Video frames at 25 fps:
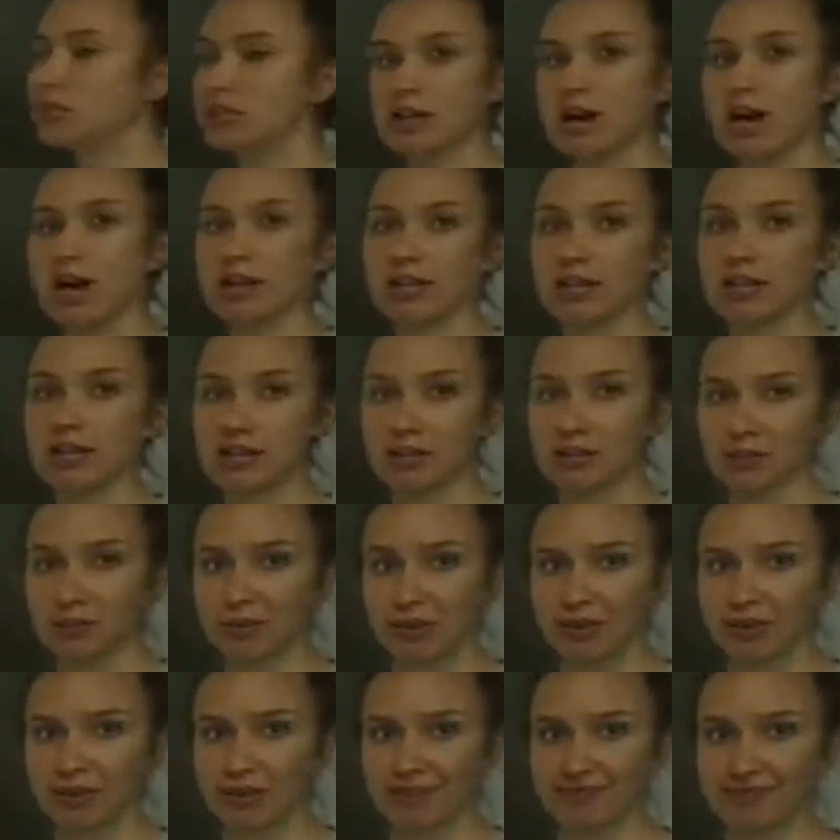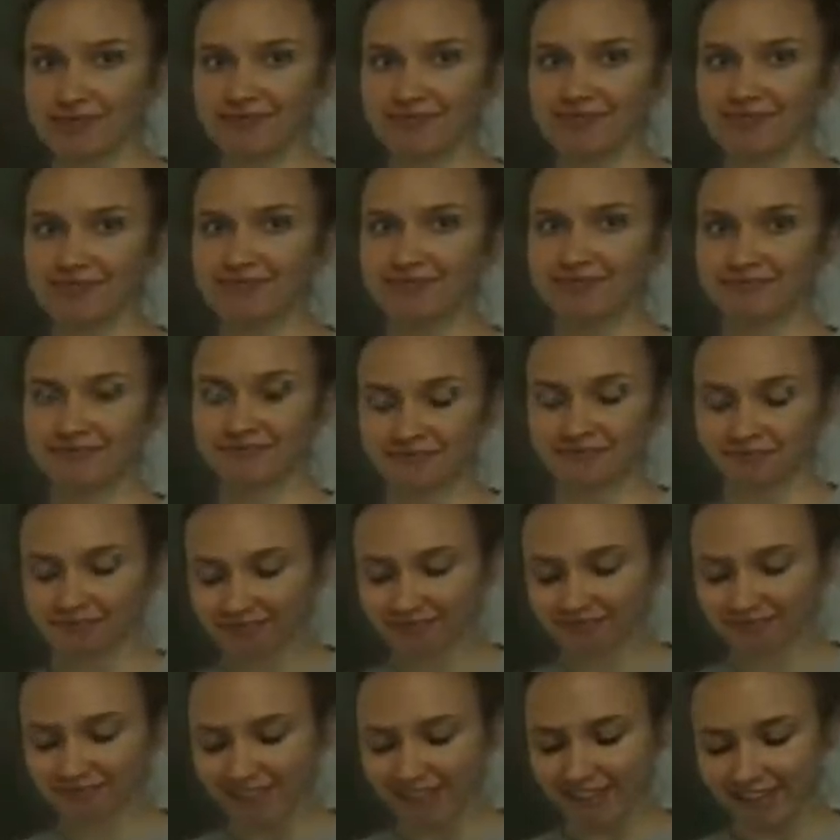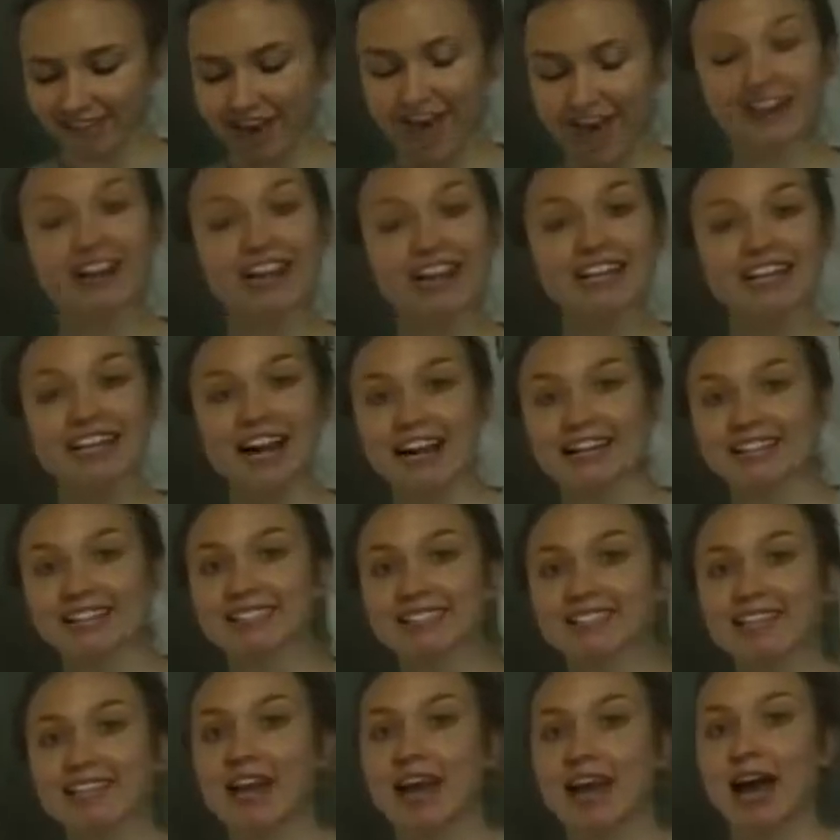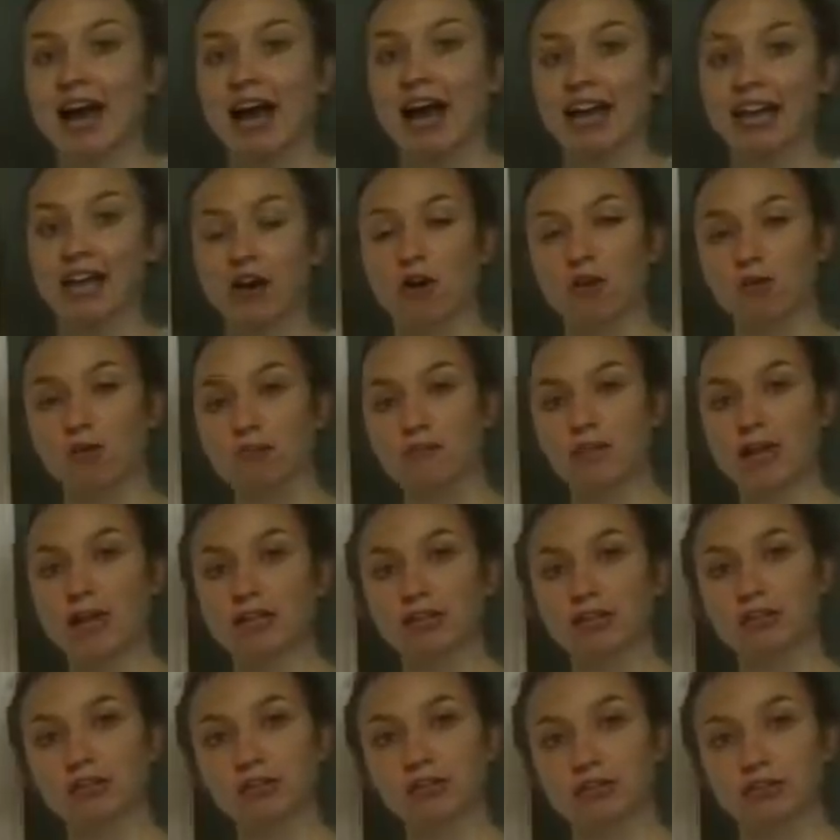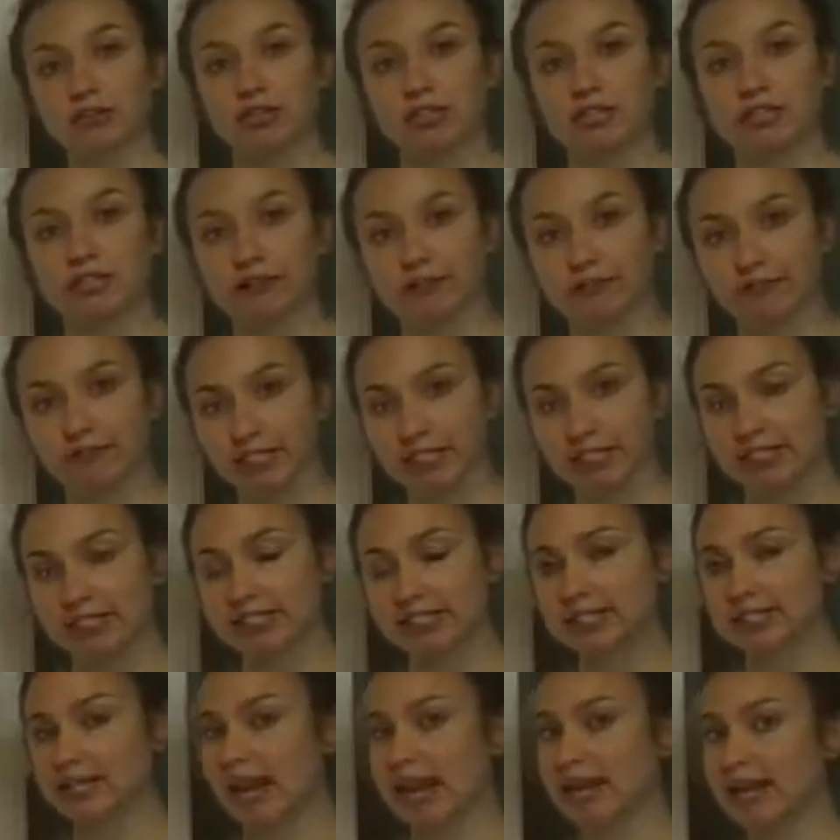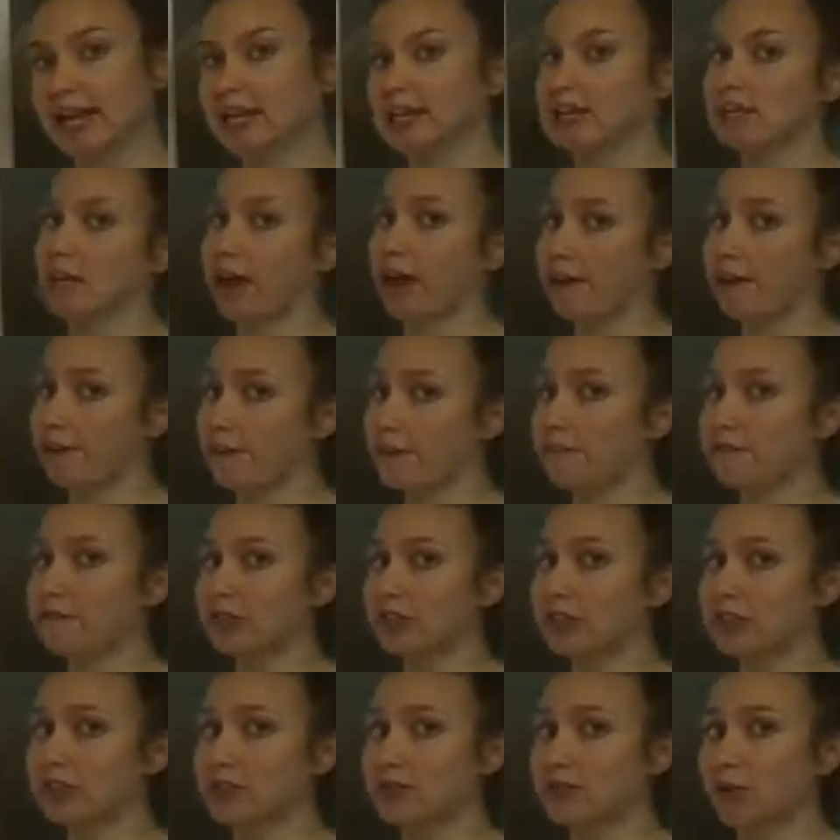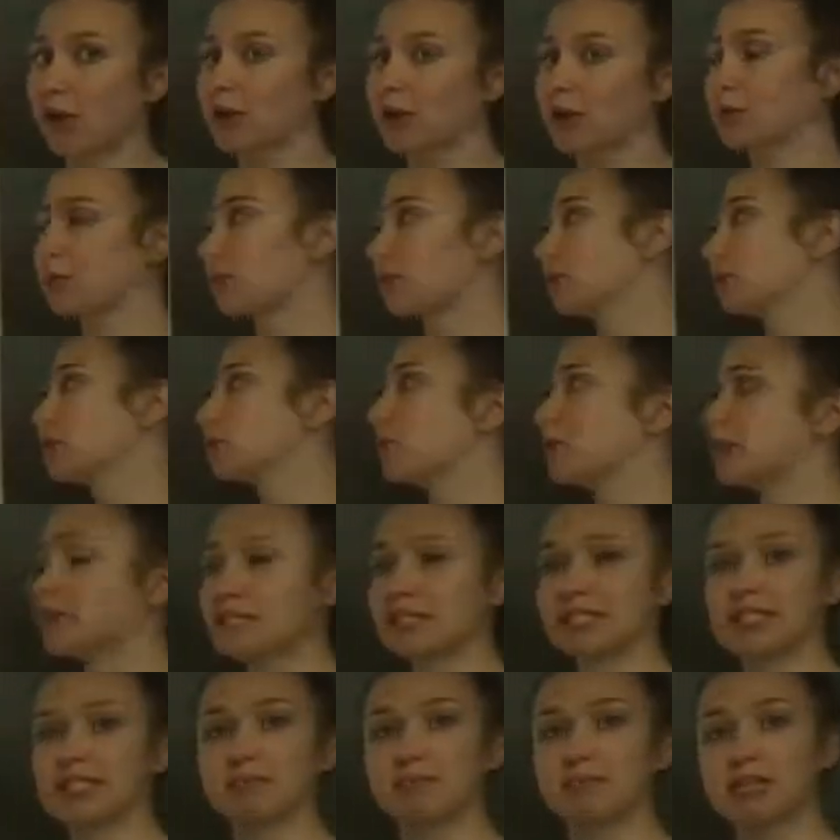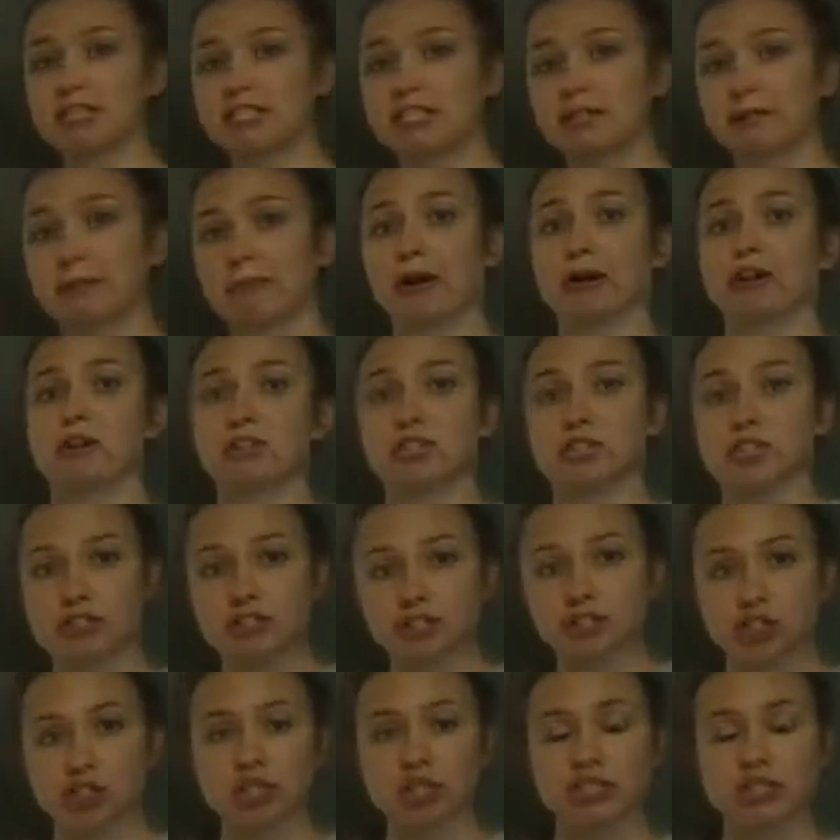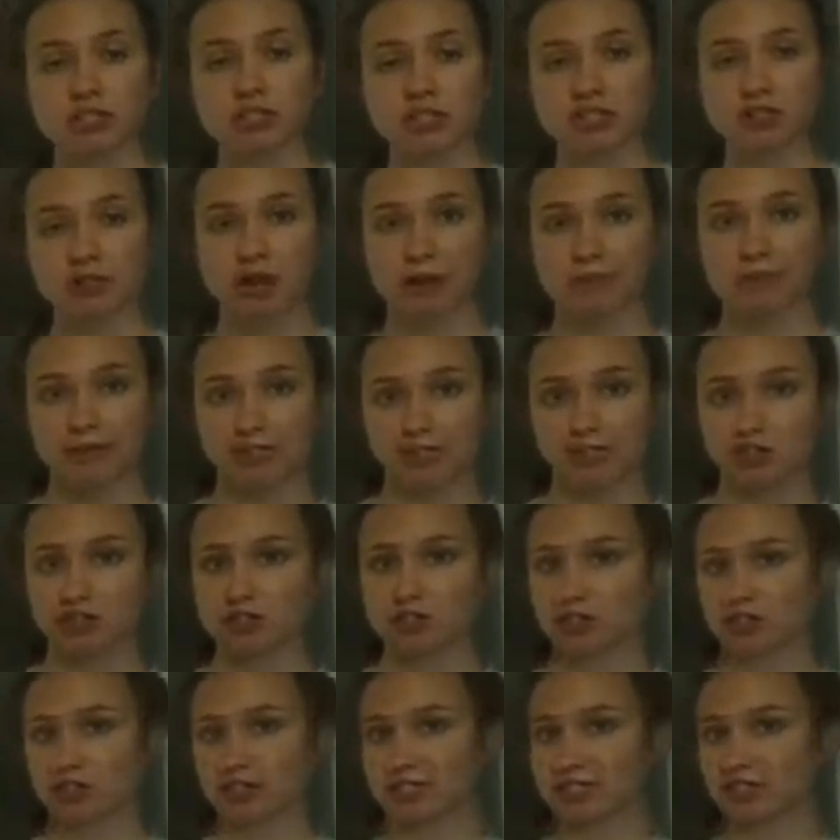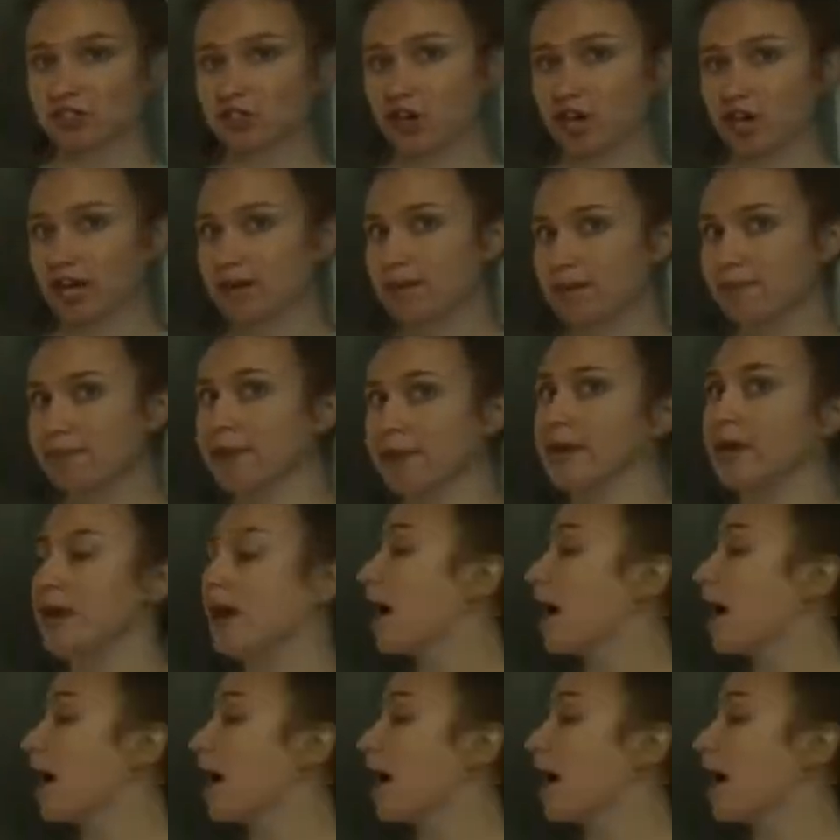non-equally. All right, guys, I hope that you learned the difference today. I hope, first of all, you learned what does it mean to partition a 2-dimensional shape.